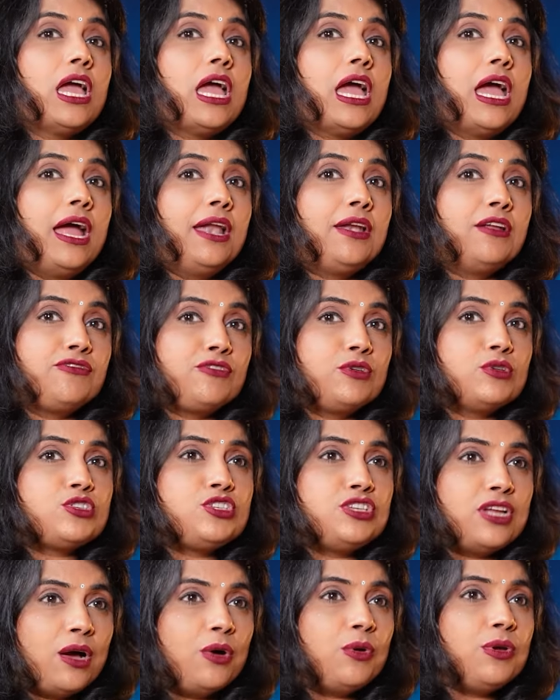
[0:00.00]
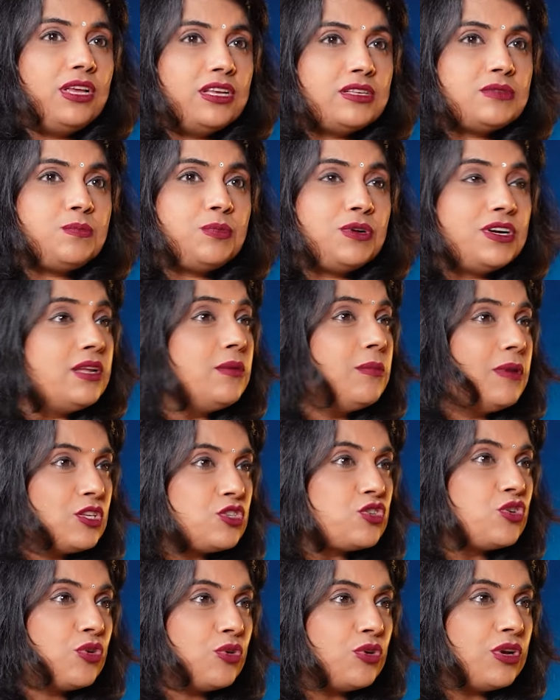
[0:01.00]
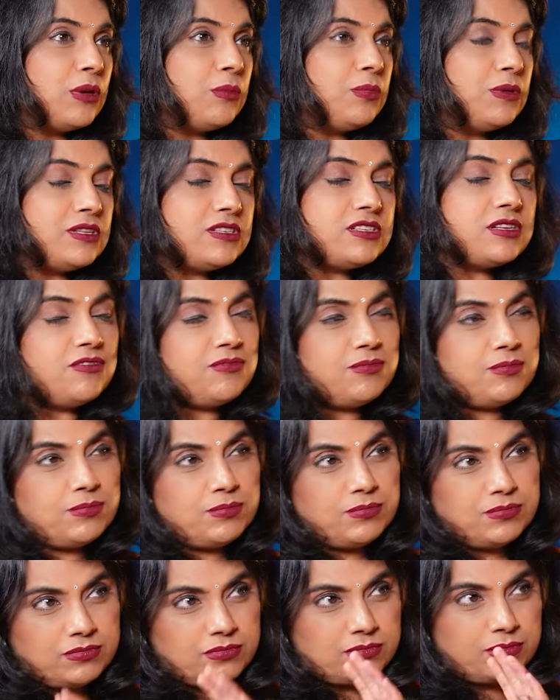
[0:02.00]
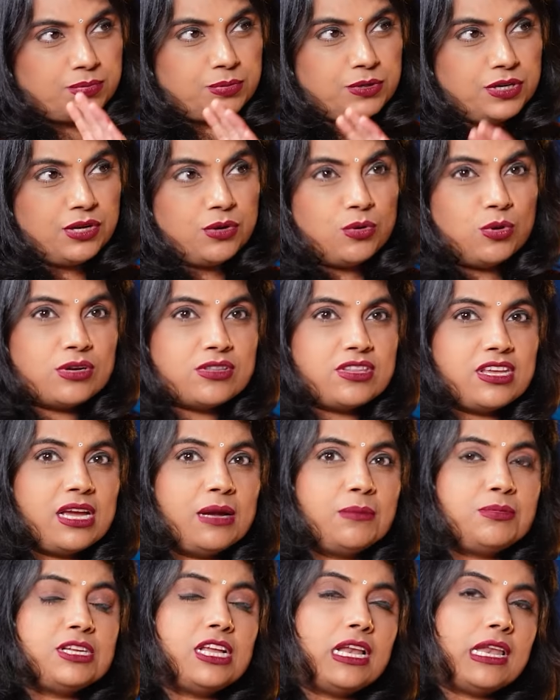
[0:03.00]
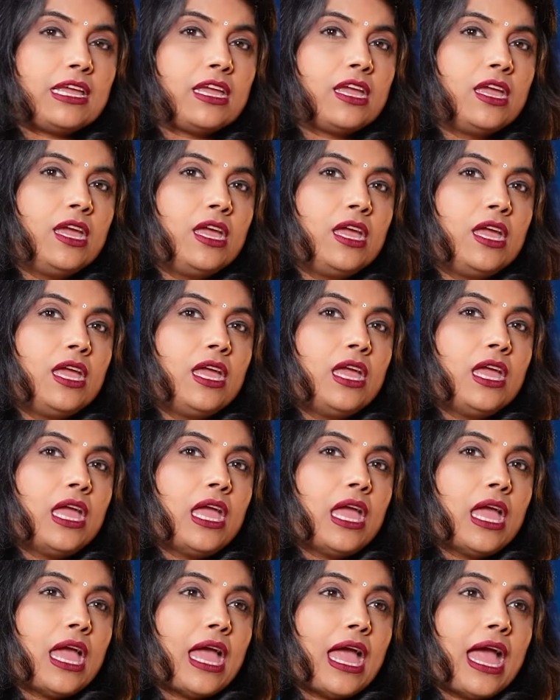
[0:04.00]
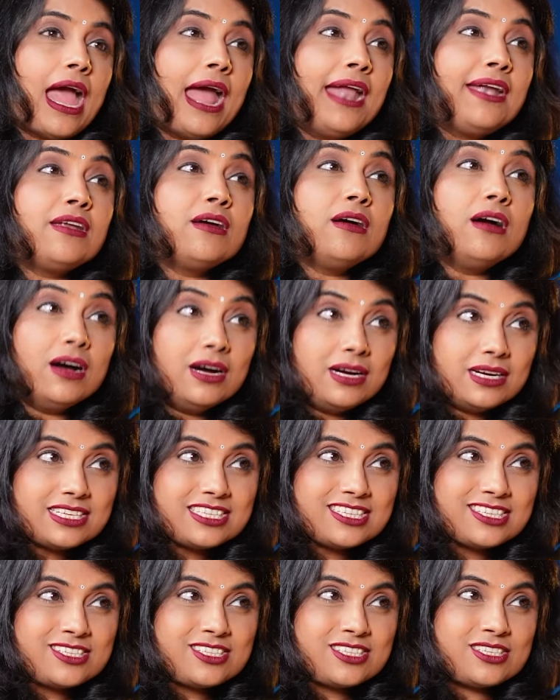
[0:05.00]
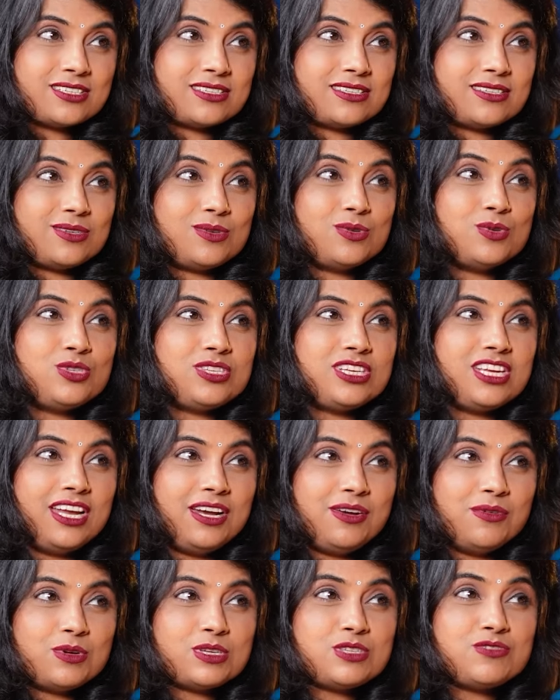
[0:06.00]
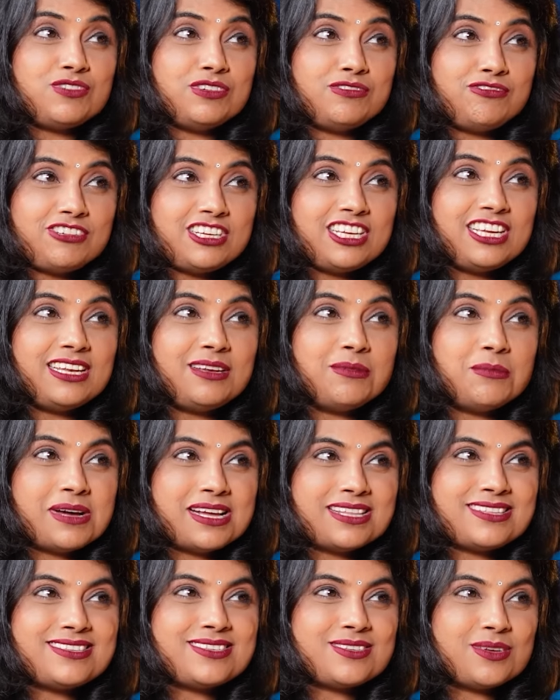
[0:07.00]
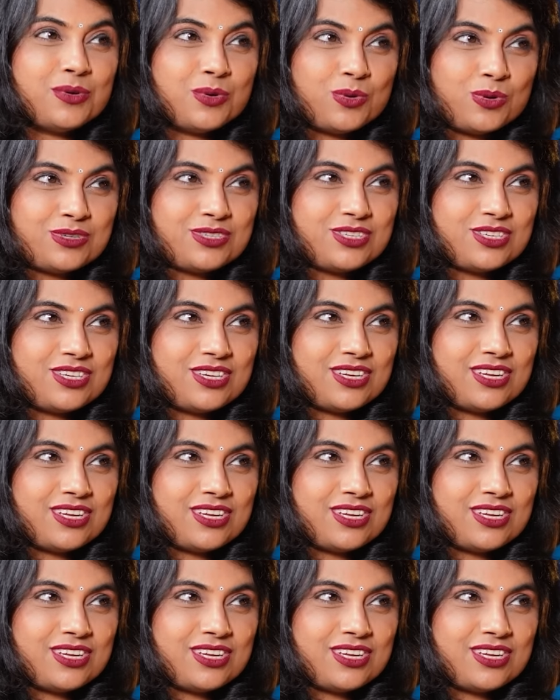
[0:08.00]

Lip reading: And of course, now he's pretty much grown up. It's a pretty old thing I'm telling. And her sister, whose kid was 15 months old,